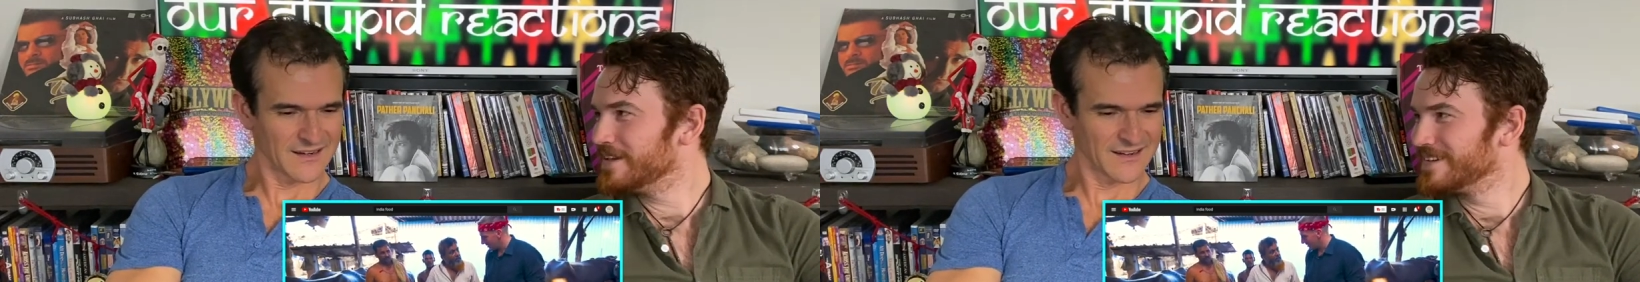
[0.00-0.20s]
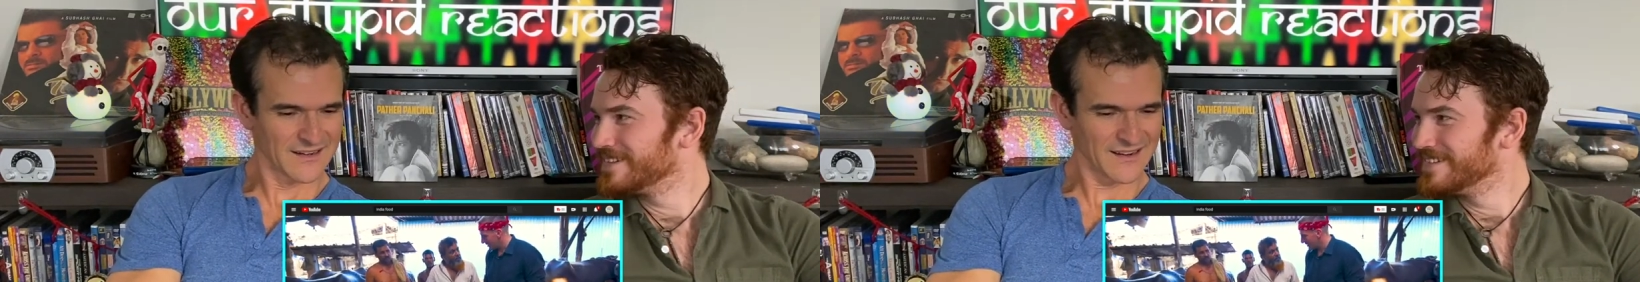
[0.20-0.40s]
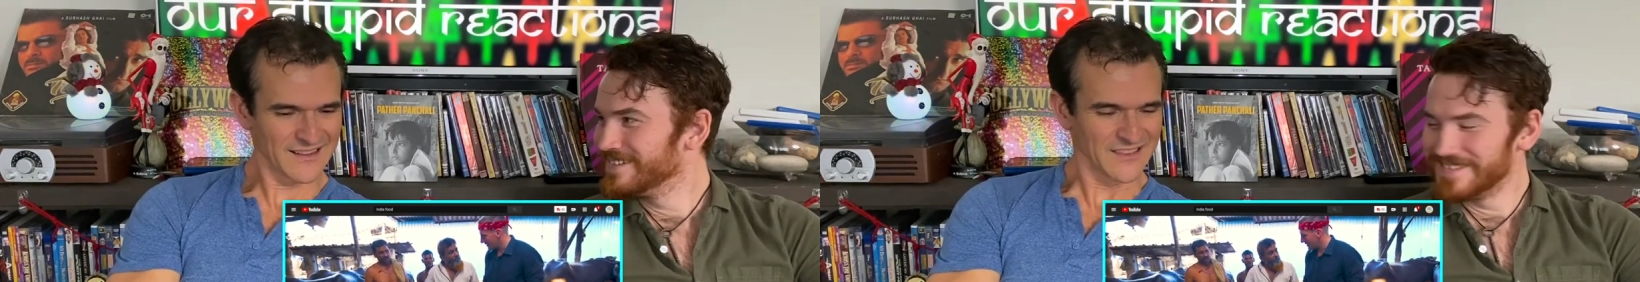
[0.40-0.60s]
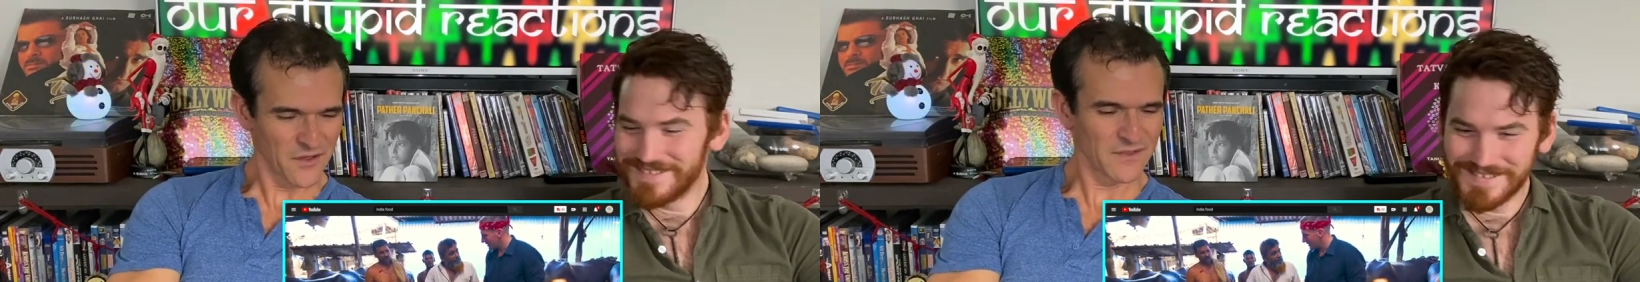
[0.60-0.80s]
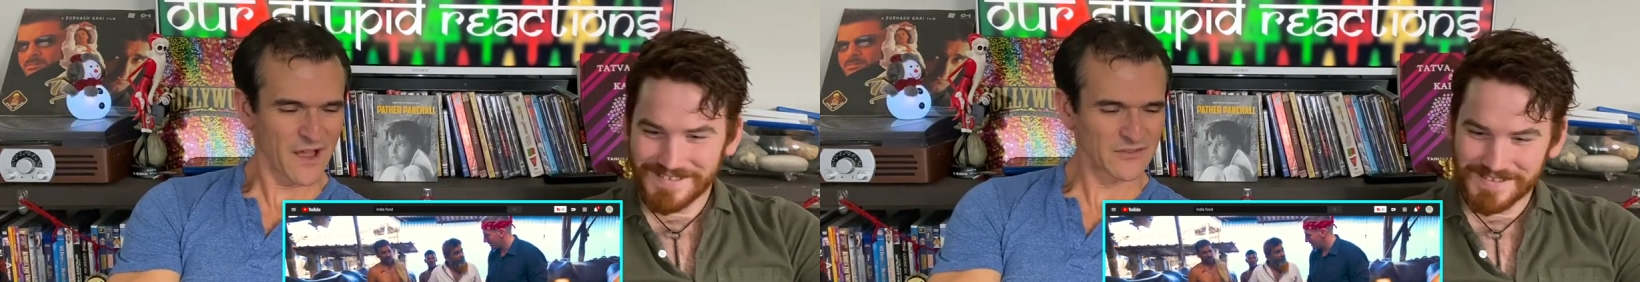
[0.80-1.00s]
Speaker 1: home? I love
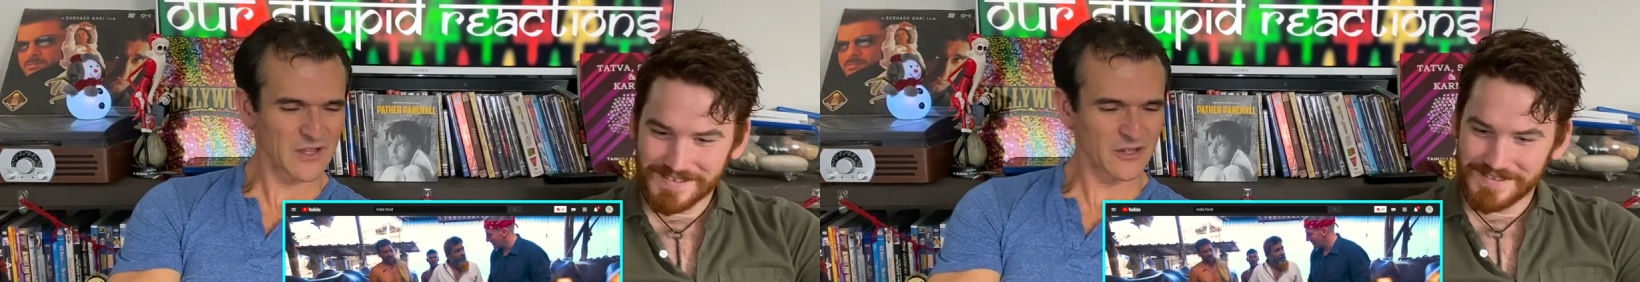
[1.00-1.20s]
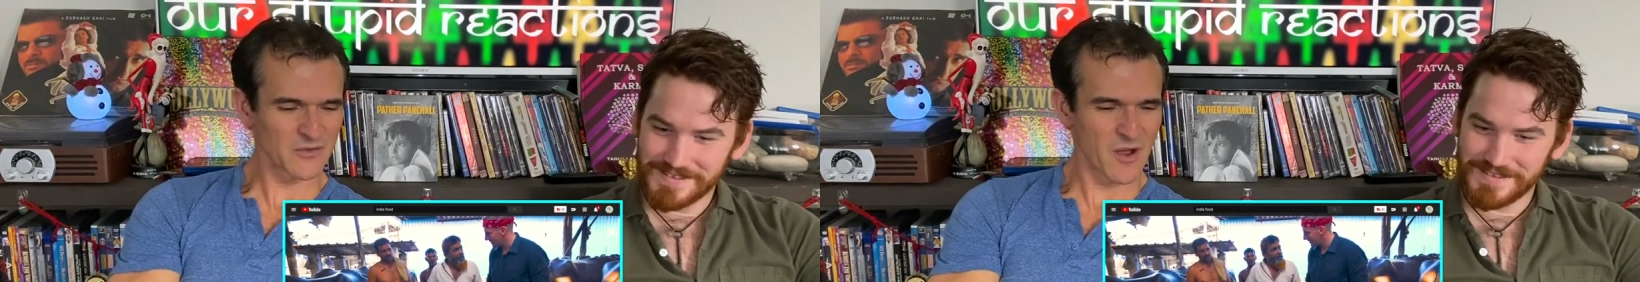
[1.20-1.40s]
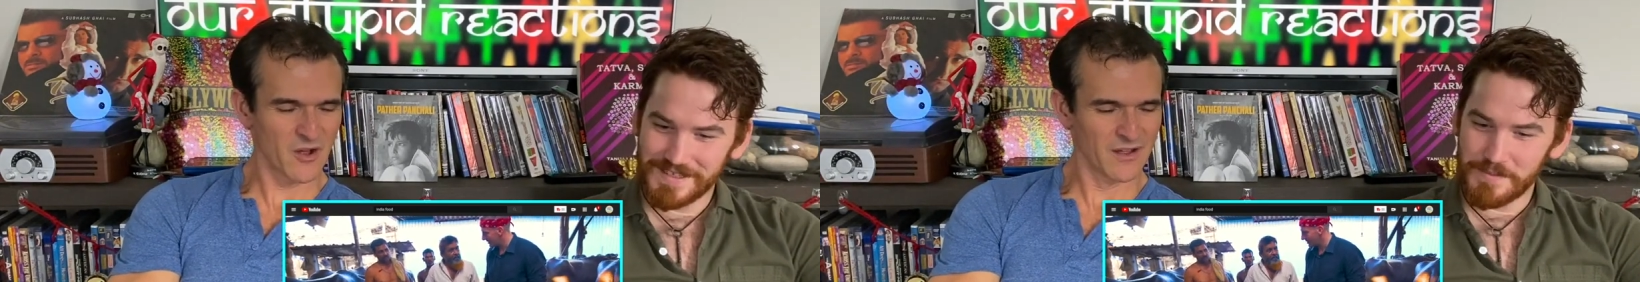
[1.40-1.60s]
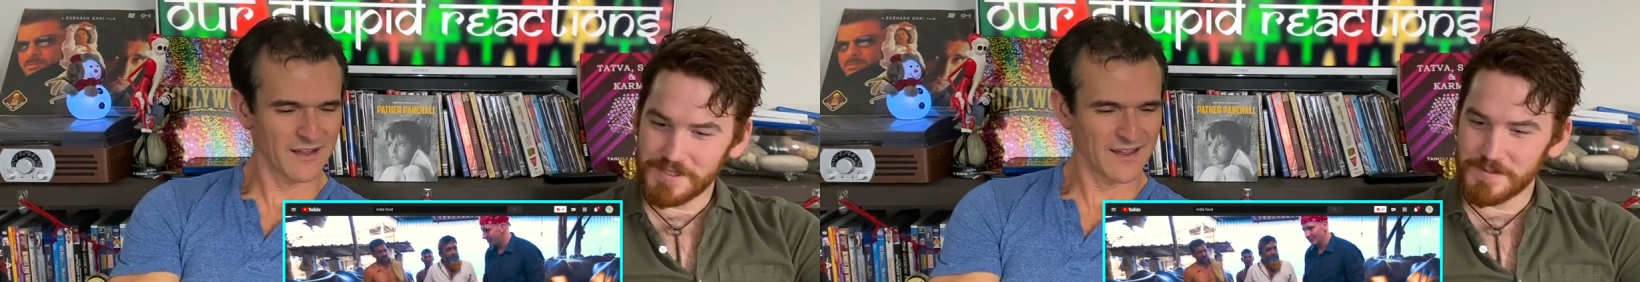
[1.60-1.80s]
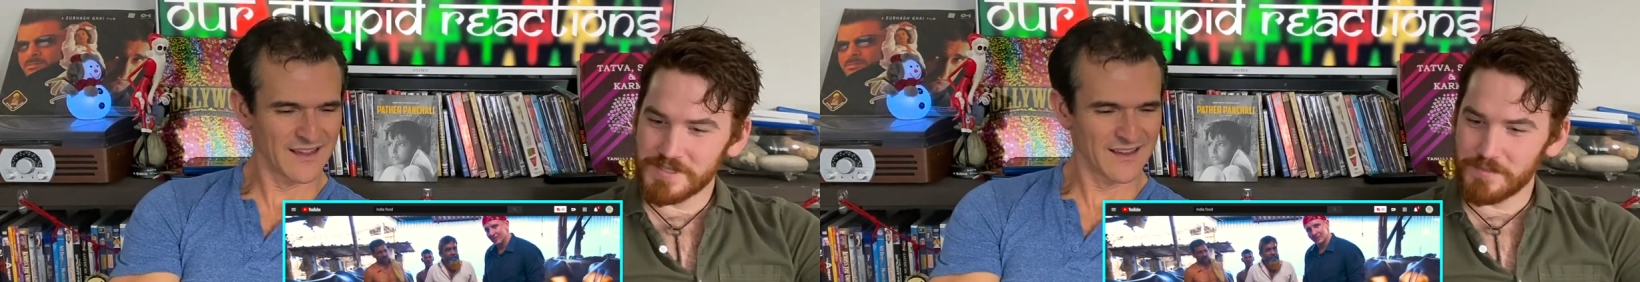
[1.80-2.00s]
livestock smell. Yeah, but it
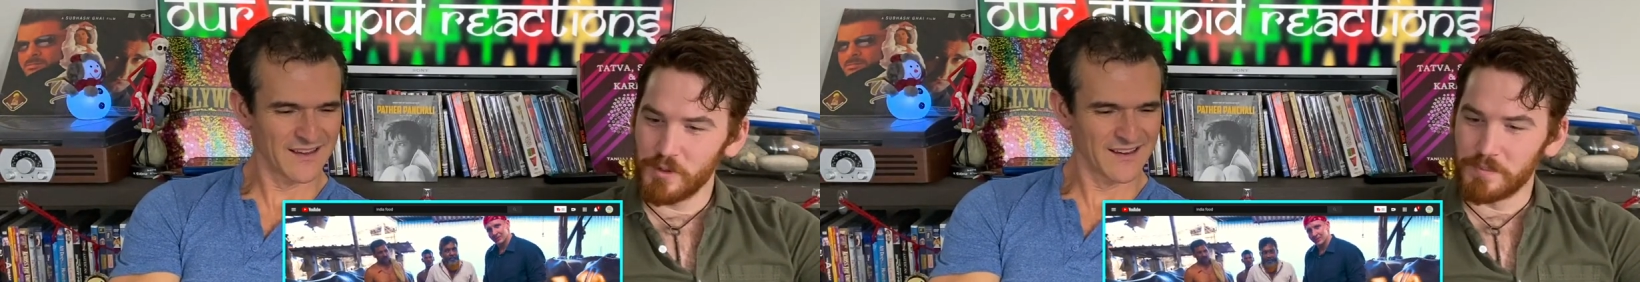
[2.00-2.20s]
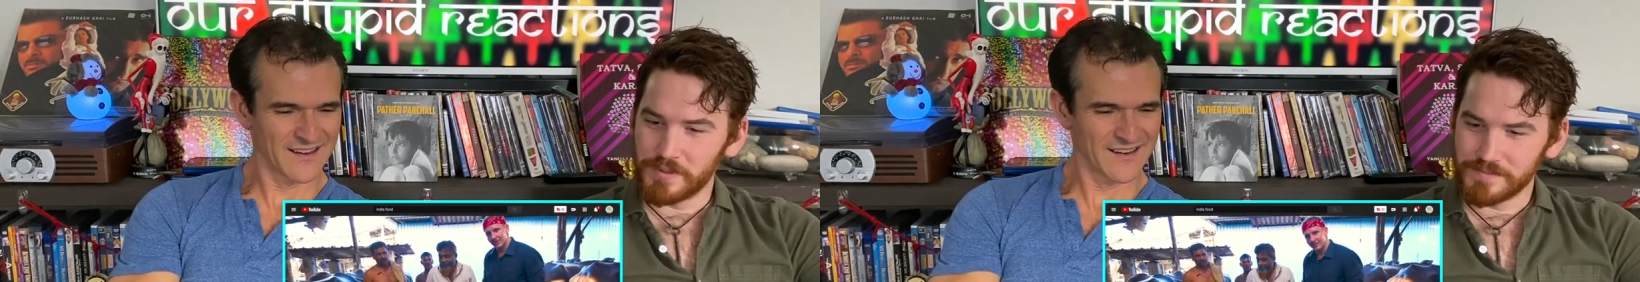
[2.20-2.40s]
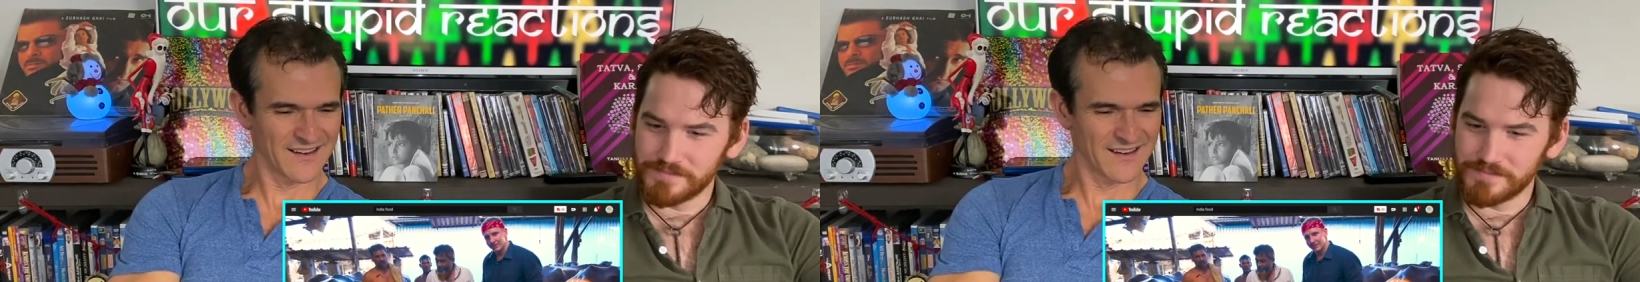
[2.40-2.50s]
smells like poop.